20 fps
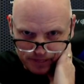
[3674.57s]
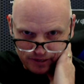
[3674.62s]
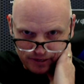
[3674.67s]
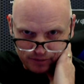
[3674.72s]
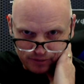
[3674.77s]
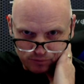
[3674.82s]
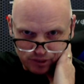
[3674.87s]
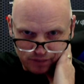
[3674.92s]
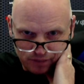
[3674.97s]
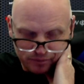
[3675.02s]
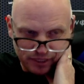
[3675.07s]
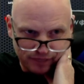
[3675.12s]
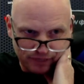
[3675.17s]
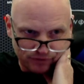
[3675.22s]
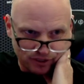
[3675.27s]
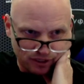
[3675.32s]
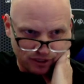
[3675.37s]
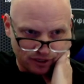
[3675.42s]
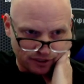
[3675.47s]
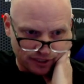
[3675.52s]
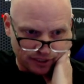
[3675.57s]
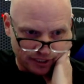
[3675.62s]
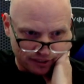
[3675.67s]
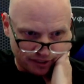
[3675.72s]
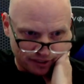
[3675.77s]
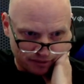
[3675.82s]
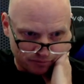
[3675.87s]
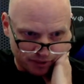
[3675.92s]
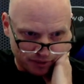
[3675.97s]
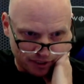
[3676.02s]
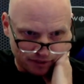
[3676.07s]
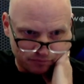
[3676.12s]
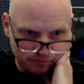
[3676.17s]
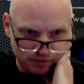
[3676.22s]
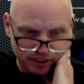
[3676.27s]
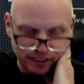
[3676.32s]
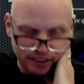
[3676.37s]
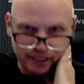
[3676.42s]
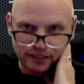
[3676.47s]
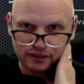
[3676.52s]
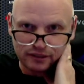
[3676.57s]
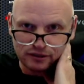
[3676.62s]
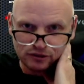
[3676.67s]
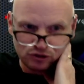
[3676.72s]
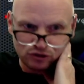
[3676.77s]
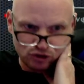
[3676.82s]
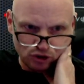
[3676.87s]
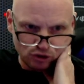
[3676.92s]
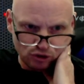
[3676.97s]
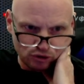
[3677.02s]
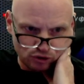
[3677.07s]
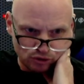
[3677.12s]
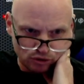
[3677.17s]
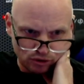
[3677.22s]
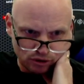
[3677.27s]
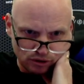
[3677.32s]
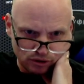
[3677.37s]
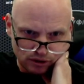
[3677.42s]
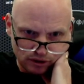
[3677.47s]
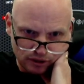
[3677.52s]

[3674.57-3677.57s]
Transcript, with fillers: All right, well, I'm going to have to contact them then and be like, dudes,